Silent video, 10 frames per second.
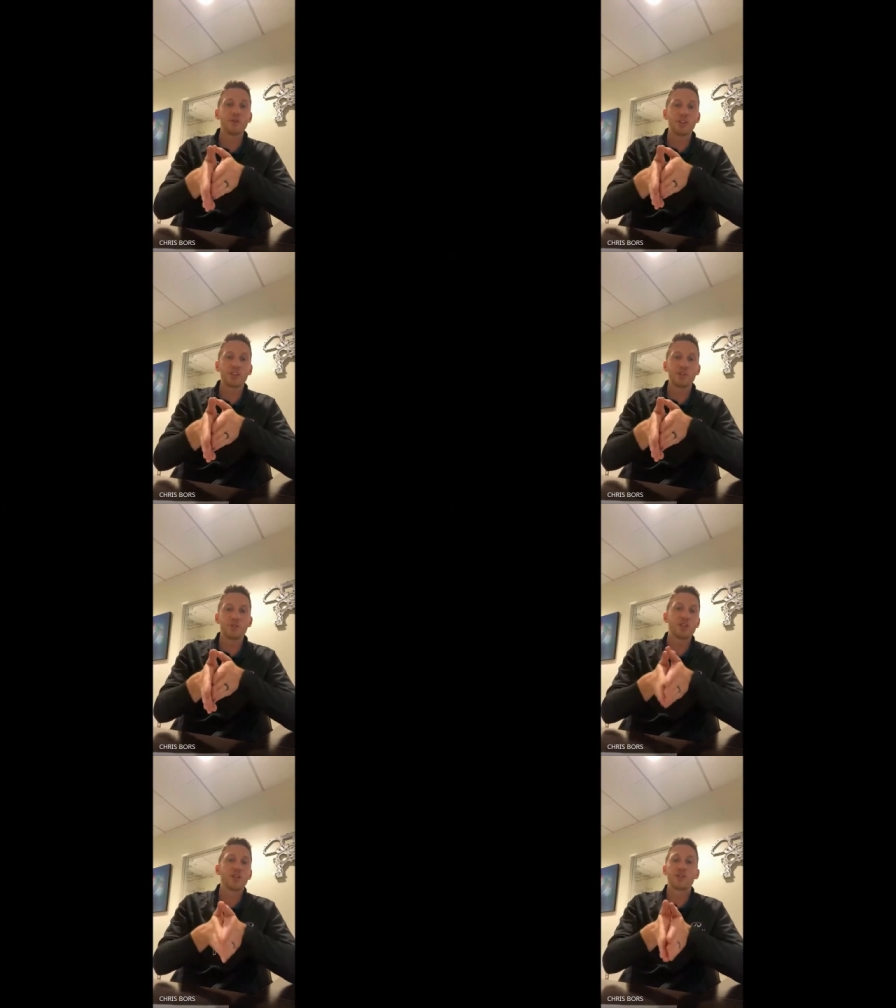issues
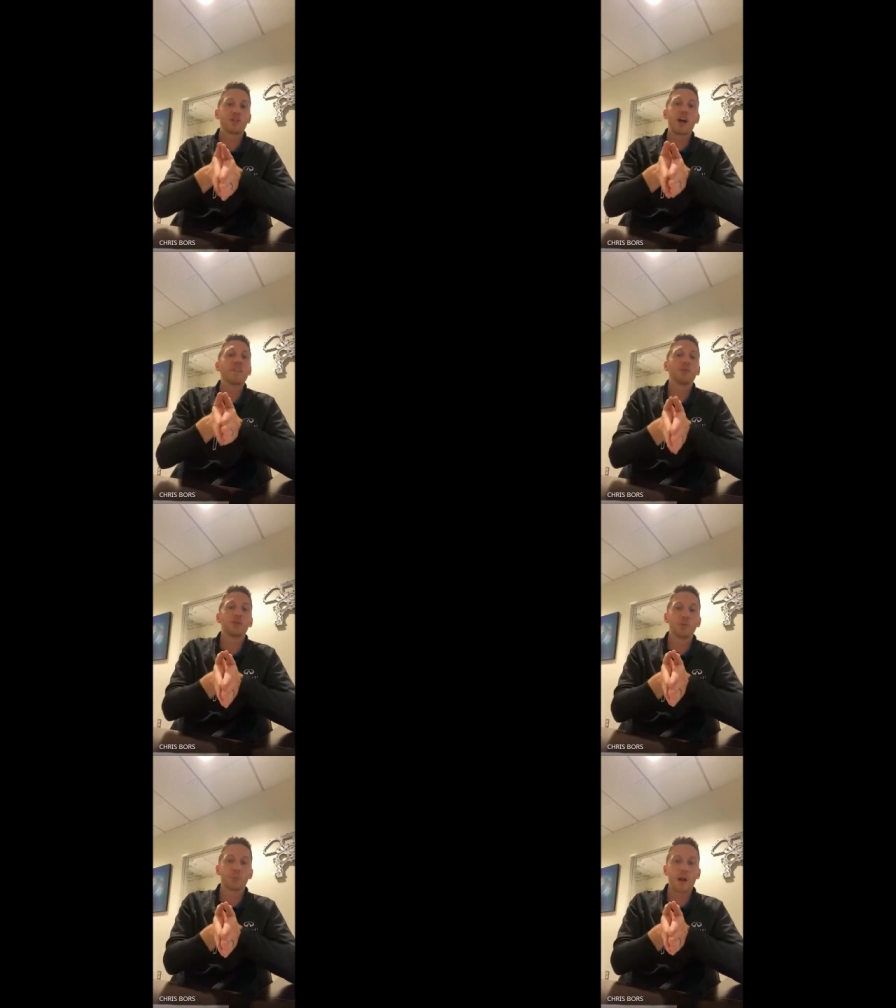so that they're not even
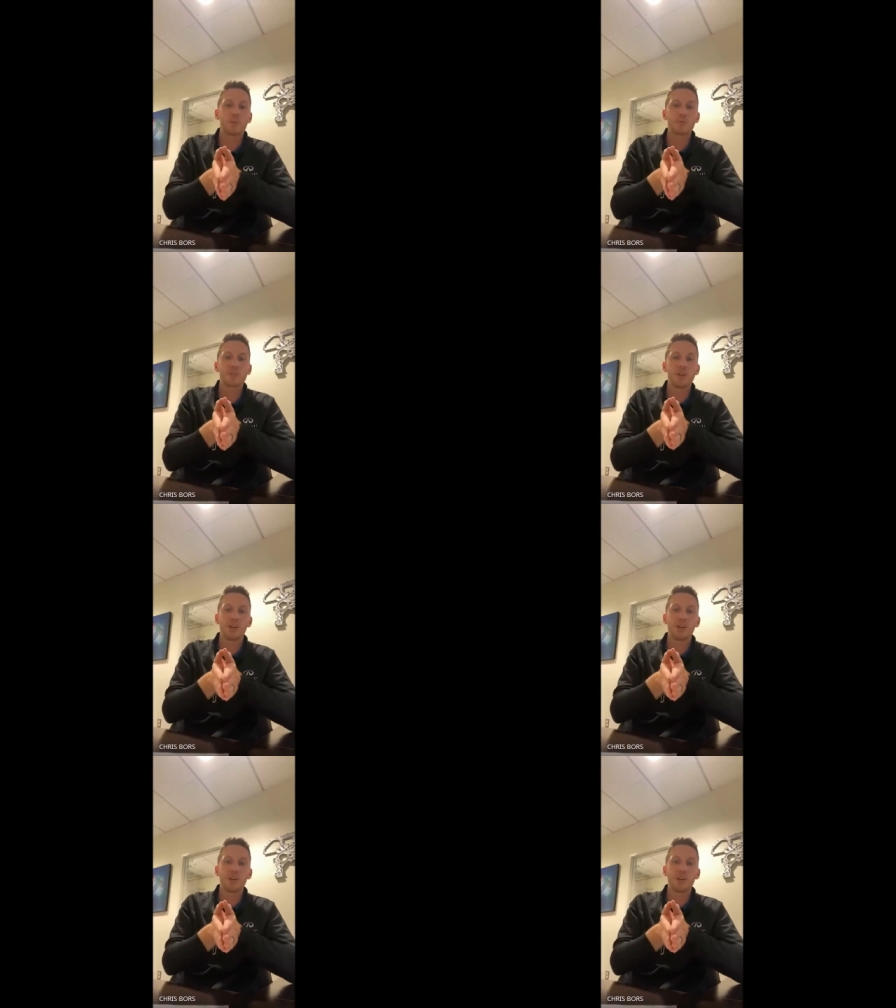real problems.